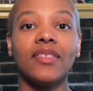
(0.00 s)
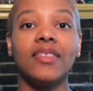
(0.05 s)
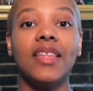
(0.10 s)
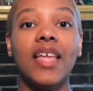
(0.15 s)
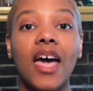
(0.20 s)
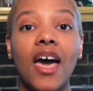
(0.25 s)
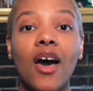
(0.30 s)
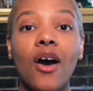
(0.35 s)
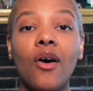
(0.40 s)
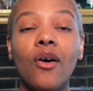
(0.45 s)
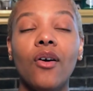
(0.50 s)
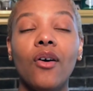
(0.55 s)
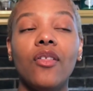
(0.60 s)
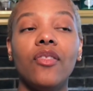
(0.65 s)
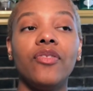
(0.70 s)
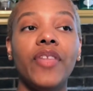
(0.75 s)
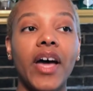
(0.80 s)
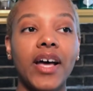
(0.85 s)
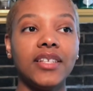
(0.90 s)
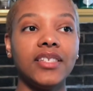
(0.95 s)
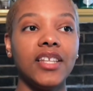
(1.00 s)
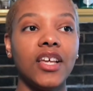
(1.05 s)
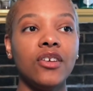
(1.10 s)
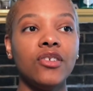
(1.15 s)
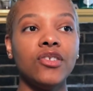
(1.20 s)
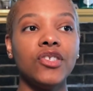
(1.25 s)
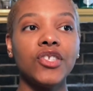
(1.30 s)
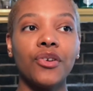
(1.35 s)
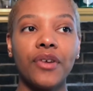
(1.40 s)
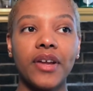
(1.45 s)
Now that
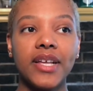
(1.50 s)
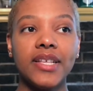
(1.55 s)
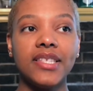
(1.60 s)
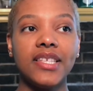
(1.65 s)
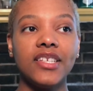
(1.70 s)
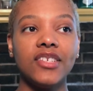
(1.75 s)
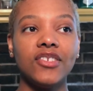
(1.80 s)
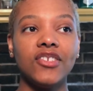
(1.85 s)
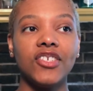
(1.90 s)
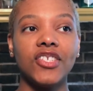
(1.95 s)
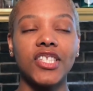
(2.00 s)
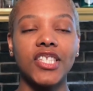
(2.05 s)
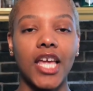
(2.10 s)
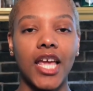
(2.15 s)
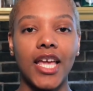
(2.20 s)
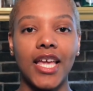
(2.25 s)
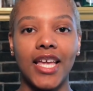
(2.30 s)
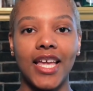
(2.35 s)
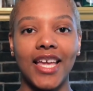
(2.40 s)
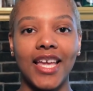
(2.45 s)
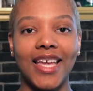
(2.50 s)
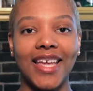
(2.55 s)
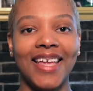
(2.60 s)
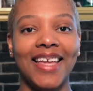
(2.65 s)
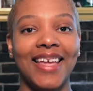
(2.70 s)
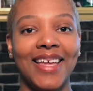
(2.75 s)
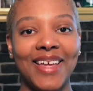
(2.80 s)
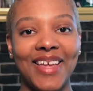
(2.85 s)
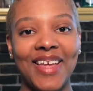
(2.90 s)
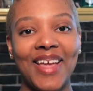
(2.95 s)
sounds crazy just saying
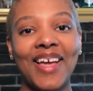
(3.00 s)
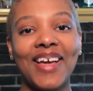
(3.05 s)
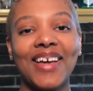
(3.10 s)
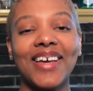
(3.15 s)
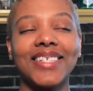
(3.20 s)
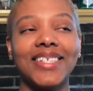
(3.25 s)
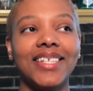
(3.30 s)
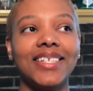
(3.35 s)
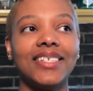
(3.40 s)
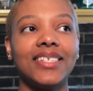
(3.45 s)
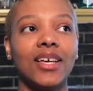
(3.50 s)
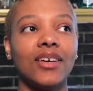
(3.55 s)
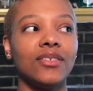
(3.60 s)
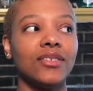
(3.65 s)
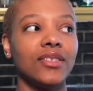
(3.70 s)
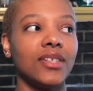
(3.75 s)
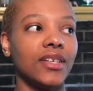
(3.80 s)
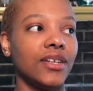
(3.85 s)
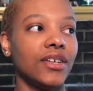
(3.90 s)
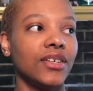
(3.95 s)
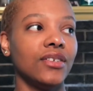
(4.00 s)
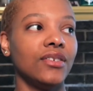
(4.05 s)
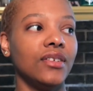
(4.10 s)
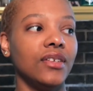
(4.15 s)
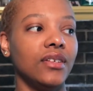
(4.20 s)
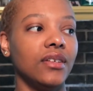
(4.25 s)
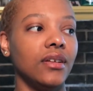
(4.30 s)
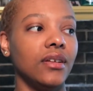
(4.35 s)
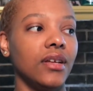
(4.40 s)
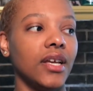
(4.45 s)
it because it sounds like you're
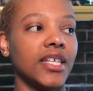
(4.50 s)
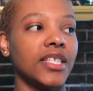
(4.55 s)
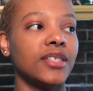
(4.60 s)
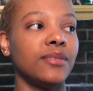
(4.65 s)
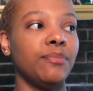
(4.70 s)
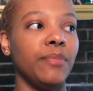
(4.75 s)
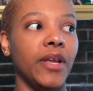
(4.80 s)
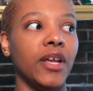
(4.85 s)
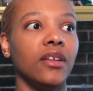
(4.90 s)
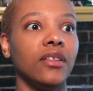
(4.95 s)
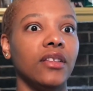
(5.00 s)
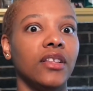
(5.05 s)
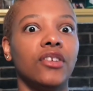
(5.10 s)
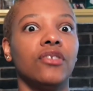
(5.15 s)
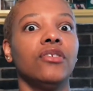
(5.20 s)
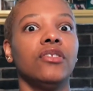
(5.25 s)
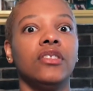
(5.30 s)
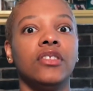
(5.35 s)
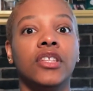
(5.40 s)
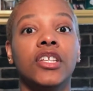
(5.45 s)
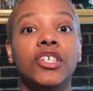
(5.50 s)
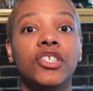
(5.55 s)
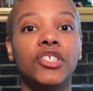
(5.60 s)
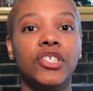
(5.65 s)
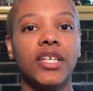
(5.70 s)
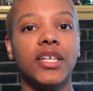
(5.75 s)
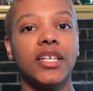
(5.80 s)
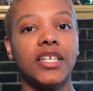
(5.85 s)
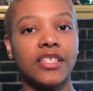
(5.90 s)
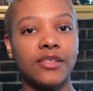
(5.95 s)
exper
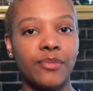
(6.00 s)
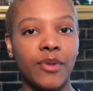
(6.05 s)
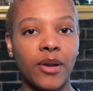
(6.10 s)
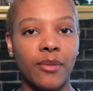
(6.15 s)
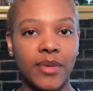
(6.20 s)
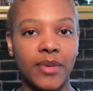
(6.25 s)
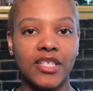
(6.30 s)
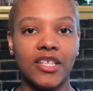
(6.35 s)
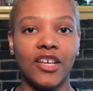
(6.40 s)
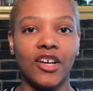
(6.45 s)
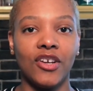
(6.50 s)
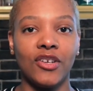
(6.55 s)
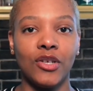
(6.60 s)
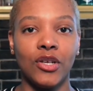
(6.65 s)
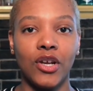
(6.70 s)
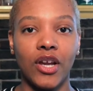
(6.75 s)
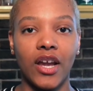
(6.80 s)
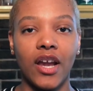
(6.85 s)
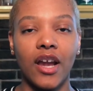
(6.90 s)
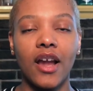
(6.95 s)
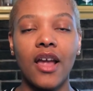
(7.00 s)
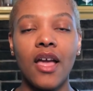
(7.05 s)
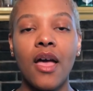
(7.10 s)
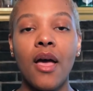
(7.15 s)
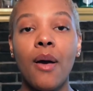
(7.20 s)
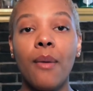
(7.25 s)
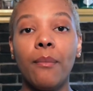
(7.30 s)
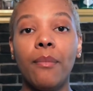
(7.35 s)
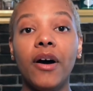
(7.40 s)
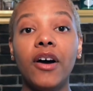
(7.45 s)
legit experimenting on your hair.
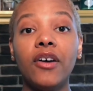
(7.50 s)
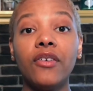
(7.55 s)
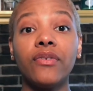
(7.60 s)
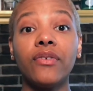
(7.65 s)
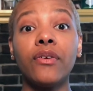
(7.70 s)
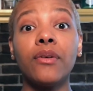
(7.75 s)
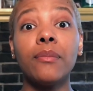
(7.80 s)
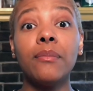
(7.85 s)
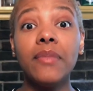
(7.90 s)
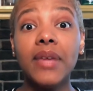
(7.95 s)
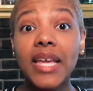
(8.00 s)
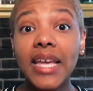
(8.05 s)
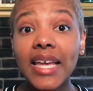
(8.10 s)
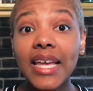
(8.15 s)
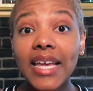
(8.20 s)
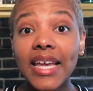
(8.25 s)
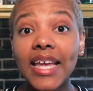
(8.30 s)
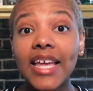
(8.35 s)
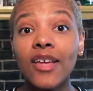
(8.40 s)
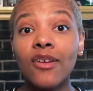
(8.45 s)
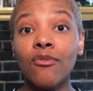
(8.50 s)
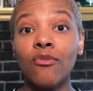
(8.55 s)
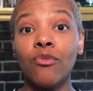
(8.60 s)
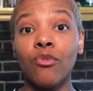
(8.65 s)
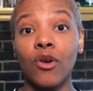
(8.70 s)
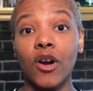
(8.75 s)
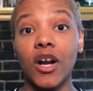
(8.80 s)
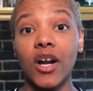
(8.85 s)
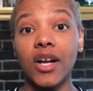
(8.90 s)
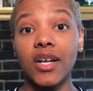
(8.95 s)
But for me it
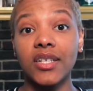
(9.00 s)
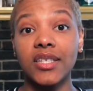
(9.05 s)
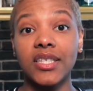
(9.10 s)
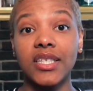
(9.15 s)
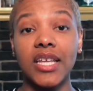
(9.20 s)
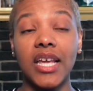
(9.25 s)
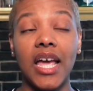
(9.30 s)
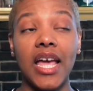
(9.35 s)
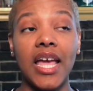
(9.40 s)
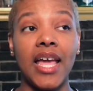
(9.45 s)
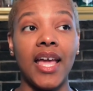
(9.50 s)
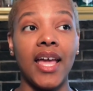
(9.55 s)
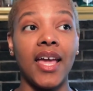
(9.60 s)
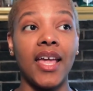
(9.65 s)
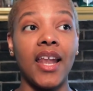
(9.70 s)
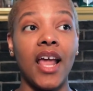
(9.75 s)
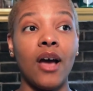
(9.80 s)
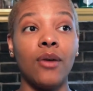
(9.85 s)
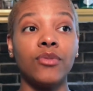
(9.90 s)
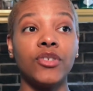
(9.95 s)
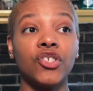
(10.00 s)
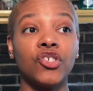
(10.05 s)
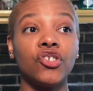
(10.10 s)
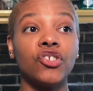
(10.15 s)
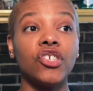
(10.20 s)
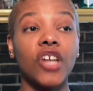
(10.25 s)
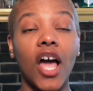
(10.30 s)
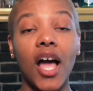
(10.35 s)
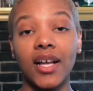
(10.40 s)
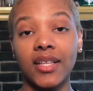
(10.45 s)
worked and I was
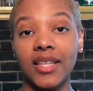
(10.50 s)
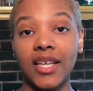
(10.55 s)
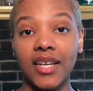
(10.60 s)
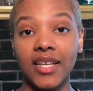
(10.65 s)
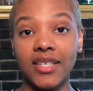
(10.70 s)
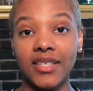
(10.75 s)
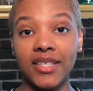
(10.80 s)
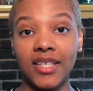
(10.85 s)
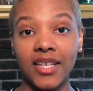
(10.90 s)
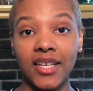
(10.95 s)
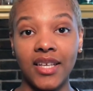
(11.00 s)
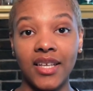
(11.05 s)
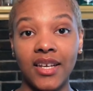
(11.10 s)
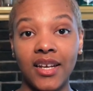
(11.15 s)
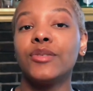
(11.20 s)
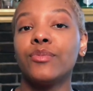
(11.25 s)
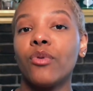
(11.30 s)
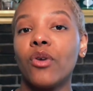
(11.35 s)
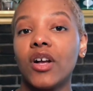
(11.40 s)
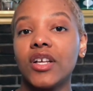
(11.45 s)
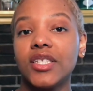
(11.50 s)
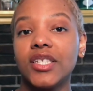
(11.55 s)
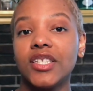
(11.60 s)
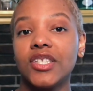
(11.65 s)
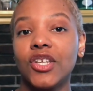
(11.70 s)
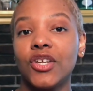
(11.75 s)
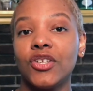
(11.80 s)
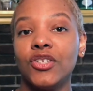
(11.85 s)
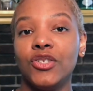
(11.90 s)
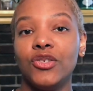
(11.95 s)
shocked that it did. This
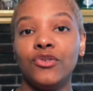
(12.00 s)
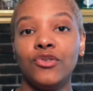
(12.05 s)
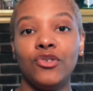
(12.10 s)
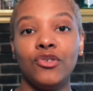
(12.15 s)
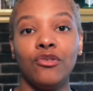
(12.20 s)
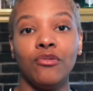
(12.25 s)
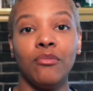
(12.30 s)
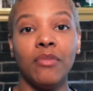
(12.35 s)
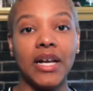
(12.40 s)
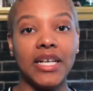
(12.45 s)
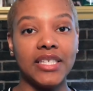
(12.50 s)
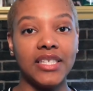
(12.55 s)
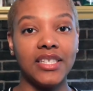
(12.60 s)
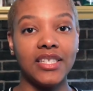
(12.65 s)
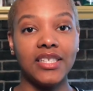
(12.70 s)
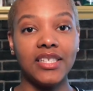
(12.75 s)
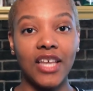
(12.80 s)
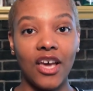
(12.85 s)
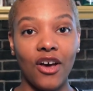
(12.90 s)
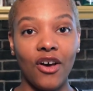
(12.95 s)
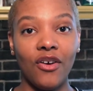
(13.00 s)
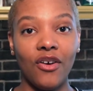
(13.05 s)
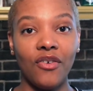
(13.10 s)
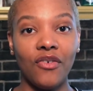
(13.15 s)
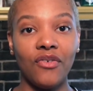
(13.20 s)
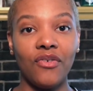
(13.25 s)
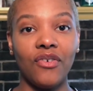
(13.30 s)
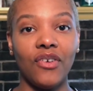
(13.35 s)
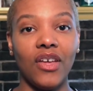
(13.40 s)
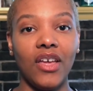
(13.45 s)
process on YouTube
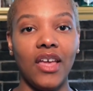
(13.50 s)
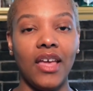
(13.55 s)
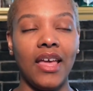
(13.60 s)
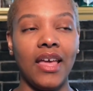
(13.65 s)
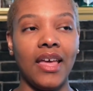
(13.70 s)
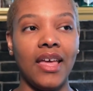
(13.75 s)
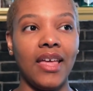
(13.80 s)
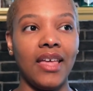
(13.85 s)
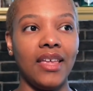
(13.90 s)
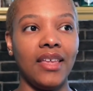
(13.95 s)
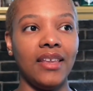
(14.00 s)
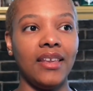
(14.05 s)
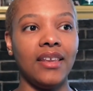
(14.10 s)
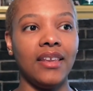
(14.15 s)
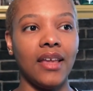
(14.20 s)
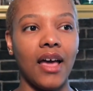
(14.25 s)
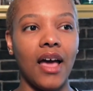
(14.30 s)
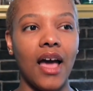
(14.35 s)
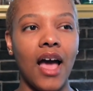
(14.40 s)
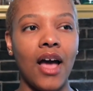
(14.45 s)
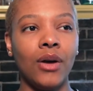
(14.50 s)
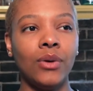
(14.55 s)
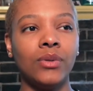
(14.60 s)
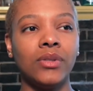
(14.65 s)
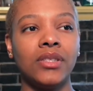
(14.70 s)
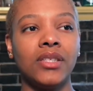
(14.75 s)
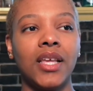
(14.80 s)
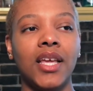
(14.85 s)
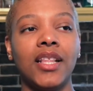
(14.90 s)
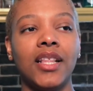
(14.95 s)
myself and I
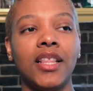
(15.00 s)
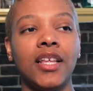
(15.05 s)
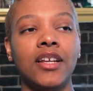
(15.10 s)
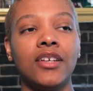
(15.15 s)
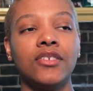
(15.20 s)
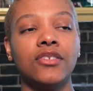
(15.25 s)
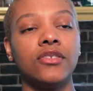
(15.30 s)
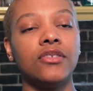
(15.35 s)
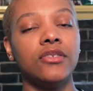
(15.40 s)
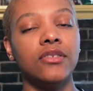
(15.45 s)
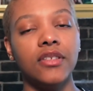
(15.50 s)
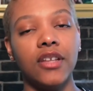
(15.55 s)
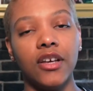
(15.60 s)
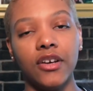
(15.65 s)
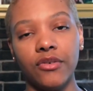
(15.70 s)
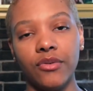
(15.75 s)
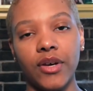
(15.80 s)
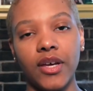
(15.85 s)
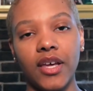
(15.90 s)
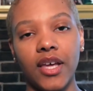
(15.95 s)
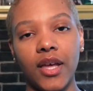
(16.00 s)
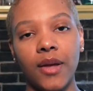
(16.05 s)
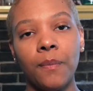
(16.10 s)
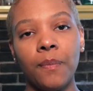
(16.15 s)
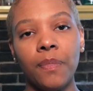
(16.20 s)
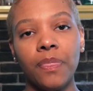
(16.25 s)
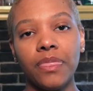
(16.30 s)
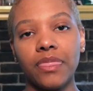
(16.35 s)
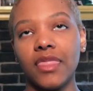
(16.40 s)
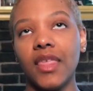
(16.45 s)
was like there's no way
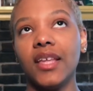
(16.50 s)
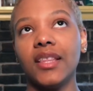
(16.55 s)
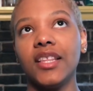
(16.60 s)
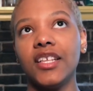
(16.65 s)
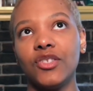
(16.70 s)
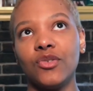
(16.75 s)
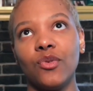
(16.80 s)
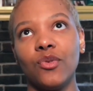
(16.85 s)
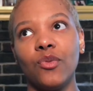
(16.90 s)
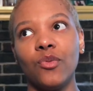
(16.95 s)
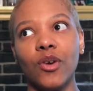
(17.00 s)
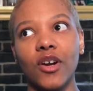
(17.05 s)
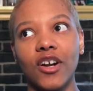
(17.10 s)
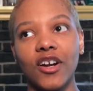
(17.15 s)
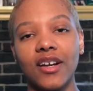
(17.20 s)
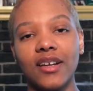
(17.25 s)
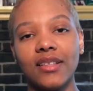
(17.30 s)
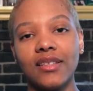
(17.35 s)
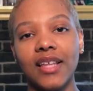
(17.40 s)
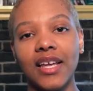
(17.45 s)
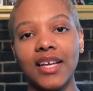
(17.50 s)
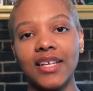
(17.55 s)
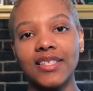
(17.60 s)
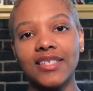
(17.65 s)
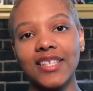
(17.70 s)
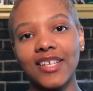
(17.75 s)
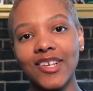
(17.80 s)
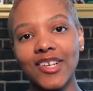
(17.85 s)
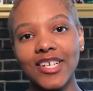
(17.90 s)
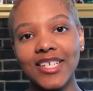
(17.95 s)
that this will work. Like
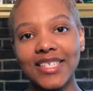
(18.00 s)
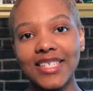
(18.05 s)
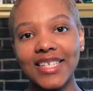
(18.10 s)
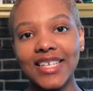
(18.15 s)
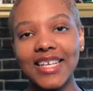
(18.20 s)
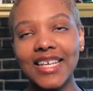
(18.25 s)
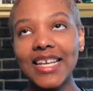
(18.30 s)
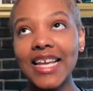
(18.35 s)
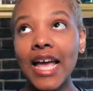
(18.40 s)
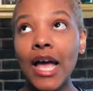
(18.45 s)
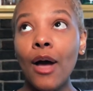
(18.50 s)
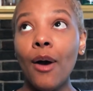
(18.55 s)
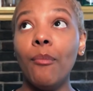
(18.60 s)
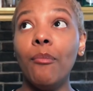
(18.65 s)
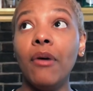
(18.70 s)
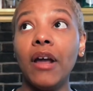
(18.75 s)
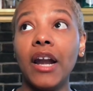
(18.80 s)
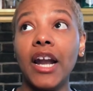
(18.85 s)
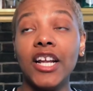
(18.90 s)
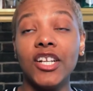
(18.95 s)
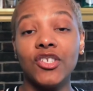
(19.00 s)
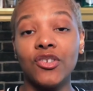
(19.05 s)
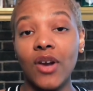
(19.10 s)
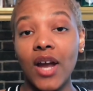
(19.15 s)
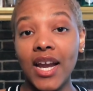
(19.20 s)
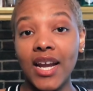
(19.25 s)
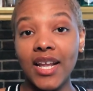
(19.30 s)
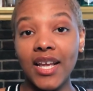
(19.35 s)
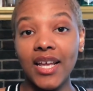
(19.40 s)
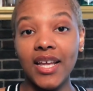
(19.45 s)
seriously. But I
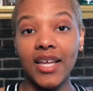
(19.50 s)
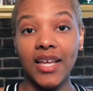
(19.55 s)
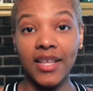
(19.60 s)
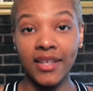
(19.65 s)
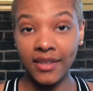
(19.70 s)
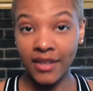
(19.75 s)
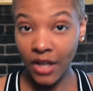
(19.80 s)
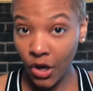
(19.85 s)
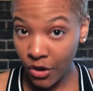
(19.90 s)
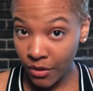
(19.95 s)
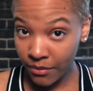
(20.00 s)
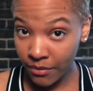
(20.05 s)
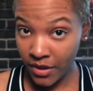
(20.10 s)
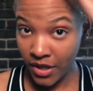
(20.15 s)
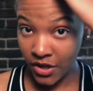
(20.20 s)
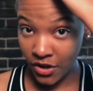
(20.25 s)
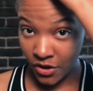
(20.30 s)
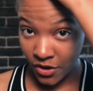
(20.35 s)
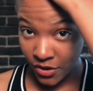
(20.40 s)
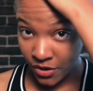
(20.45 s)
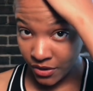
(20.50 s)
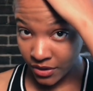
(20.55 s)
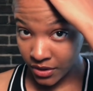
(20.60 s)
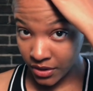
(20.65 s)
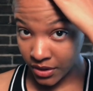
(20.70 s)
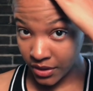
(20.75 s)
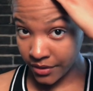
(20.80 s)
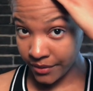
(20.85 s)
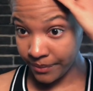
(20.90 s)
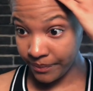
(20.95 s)
tried it and lo and
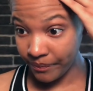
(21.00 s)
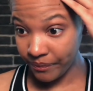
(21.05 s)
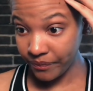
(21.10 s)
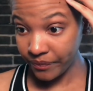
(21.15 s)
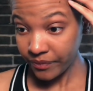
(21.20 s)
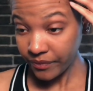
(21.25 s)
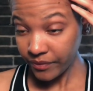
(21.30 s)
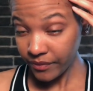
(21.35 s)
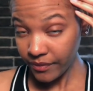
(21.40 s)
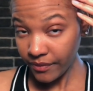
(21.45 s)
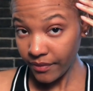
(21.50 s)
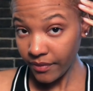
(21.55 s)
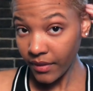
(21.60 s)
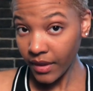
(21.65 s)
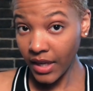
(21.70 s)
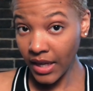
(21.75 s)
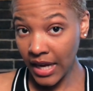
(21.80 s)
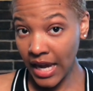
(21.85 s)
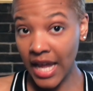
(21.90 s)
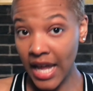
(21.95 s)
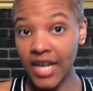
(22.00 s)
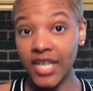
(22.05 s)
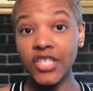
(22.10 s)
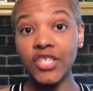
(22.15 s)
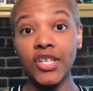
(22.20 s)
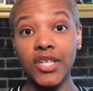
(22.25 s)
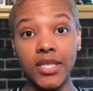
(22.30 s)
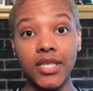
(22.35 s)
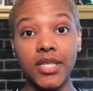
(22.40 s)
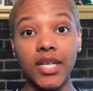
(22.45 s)
behold, you got a
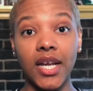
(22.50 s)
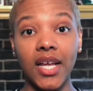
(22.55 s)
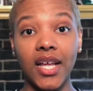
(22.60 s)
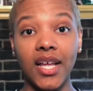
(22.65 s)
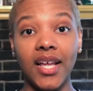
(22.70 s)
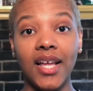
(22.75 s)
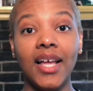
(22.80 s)
ginger.